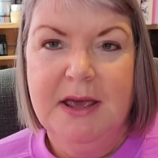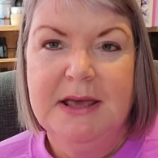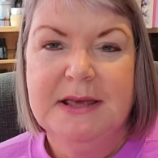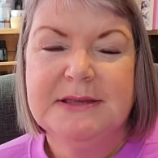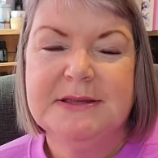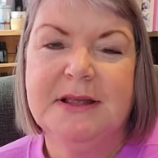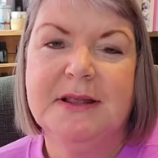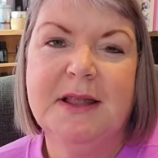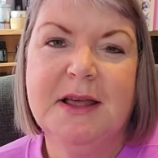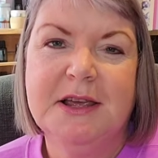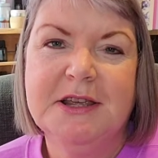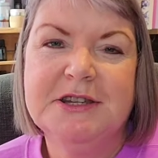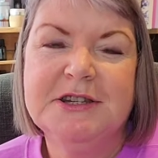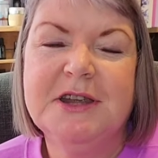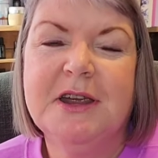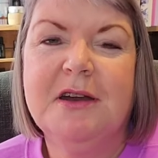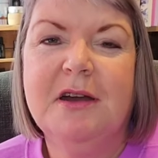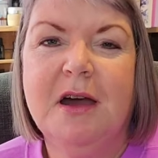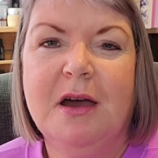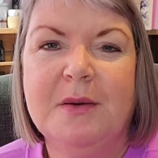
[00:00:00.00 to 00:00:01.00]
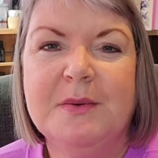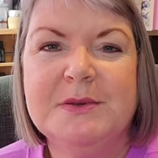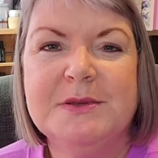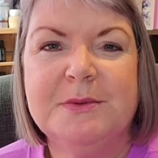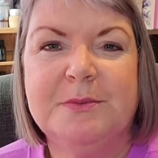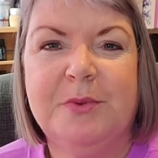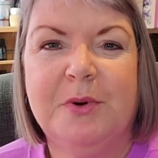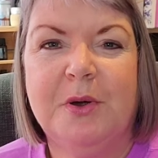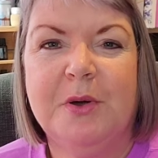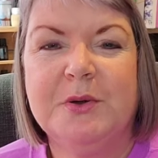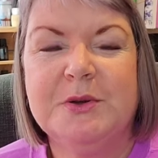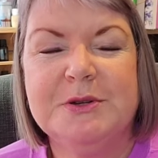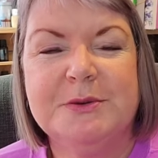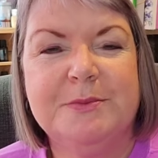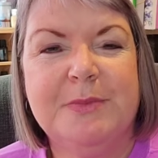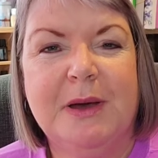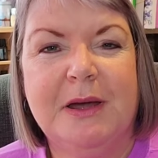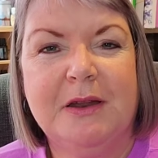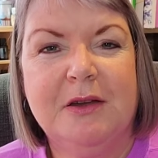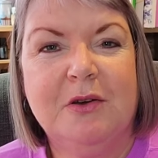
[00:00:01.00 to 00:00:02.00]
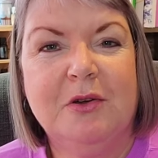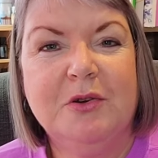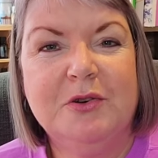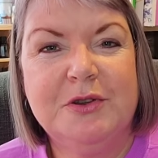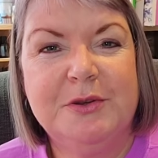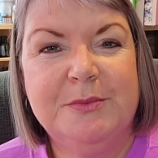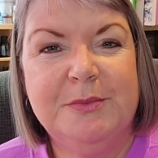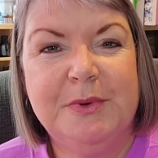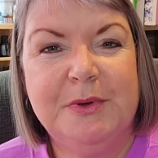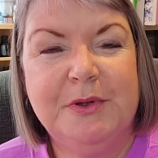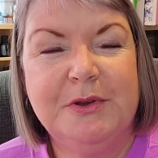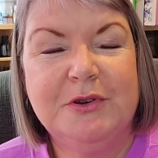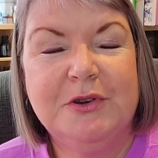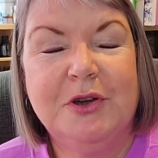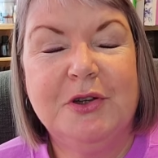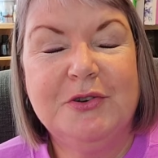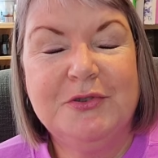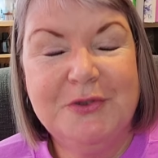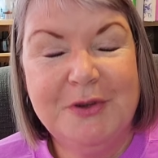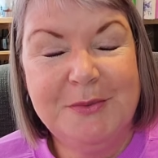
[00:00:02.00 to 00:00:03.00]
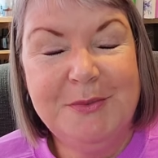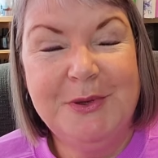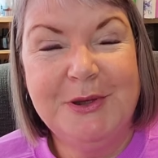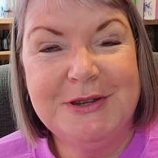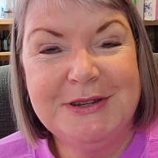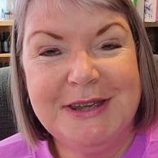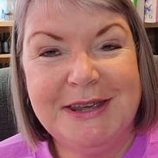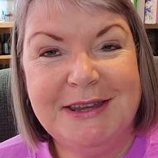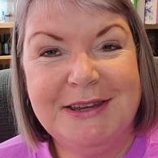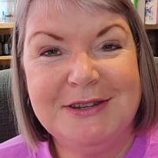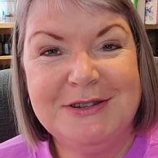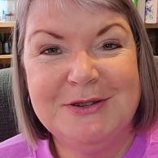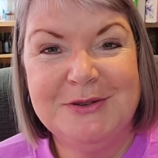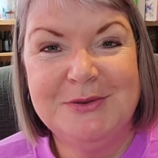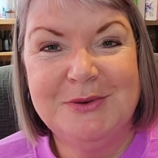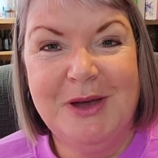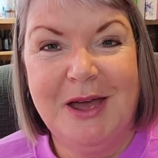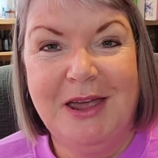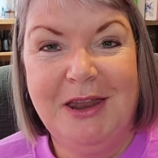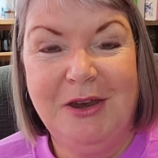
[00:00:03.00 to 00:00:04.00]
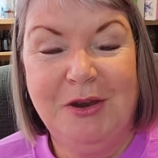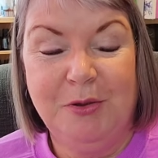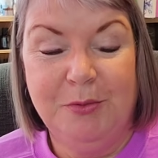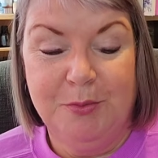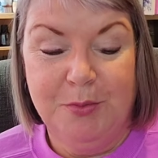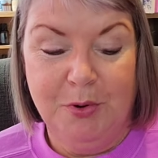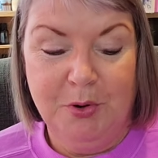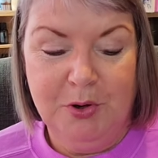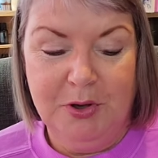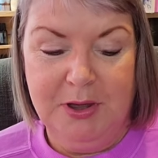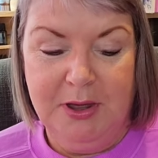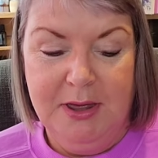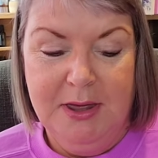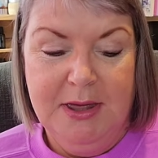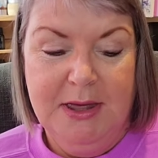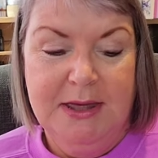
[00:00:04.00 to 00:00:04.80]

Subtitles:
So last year I was approached about contributing to a new book.